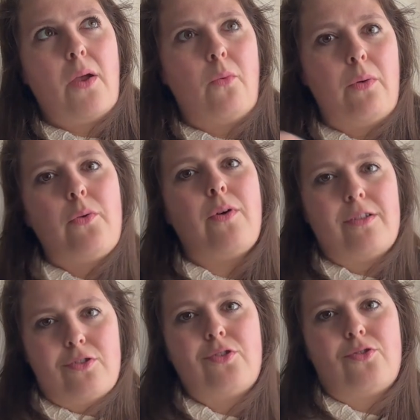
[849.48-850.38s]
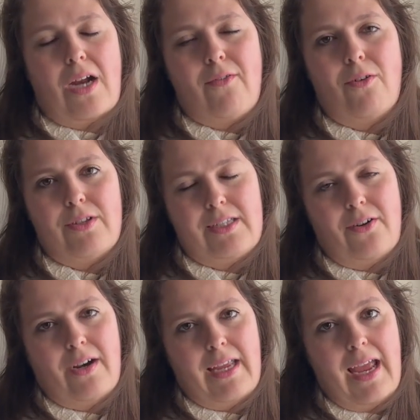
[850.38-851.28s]
we would want to travel this
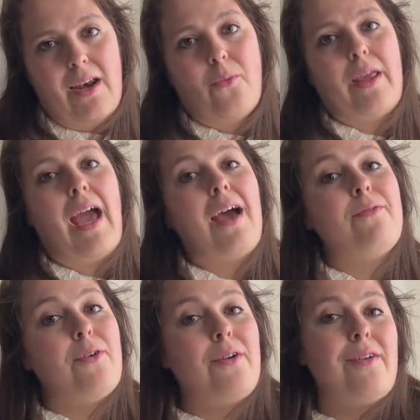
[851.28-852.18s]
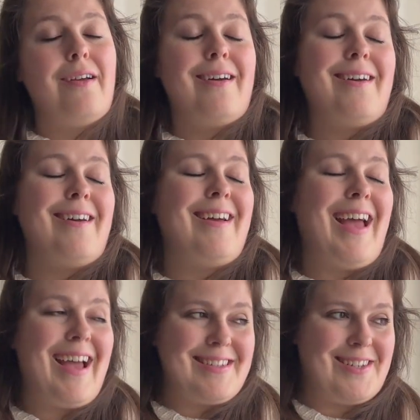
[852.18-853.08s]
year again. We have
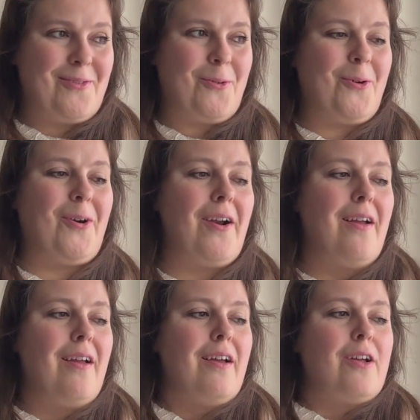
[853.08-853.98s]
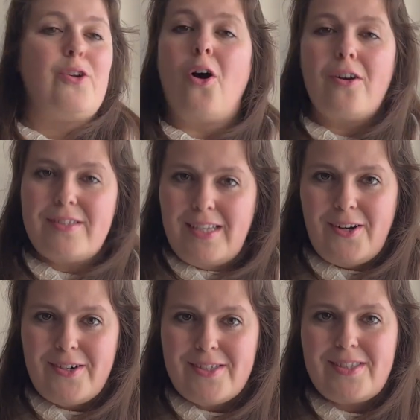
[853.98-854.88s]
asked for dog
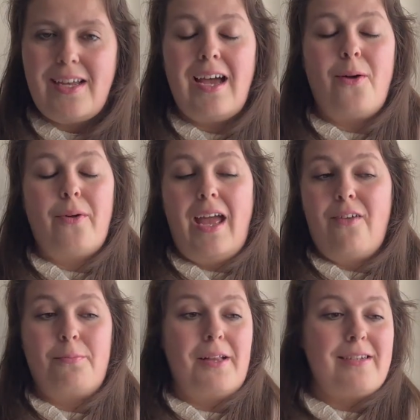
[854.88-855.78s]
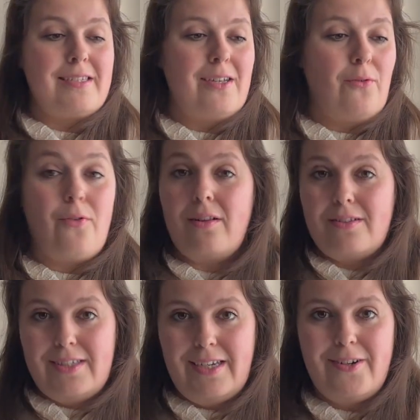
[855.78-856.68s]
sitters. We have plenty of
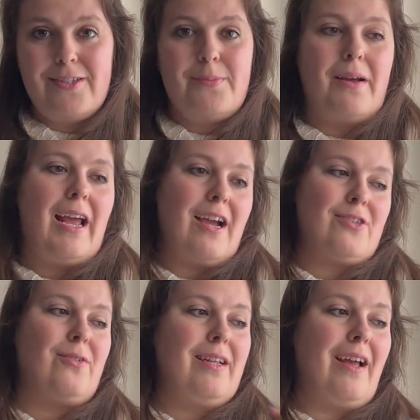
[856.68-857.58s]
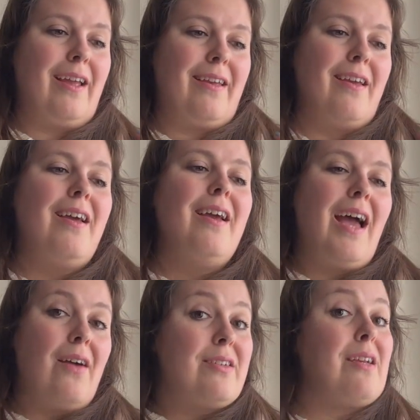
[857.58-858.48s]
volunteers, but actually like
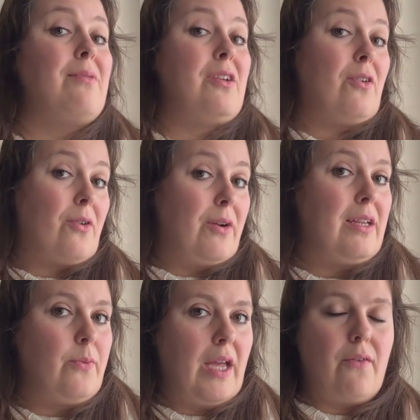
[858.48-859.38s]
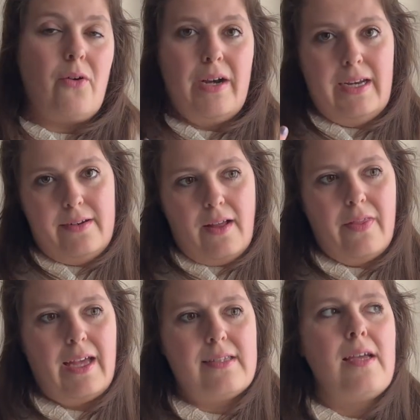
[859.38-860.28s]
having something concrete, we have already done
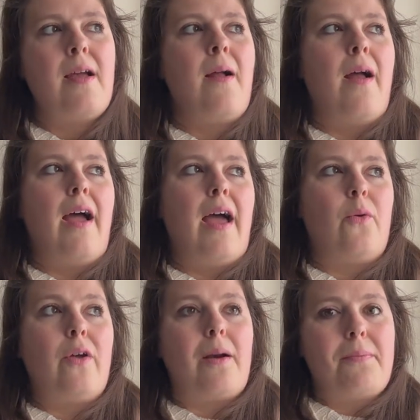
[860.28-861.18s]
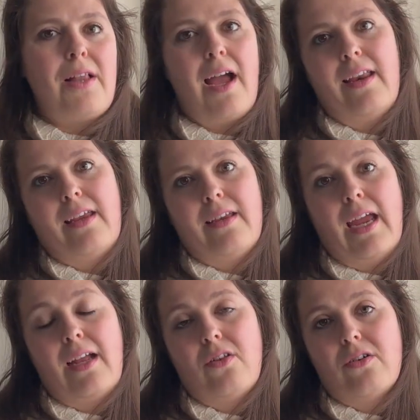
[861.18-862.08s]
that. And we are planning
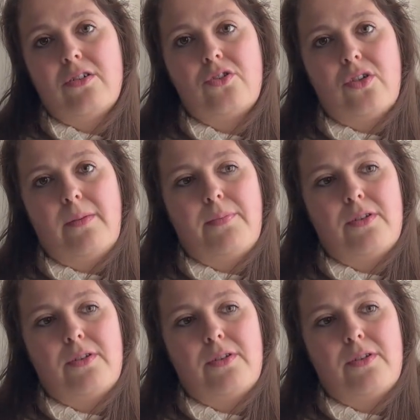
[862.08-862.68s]
a longer trip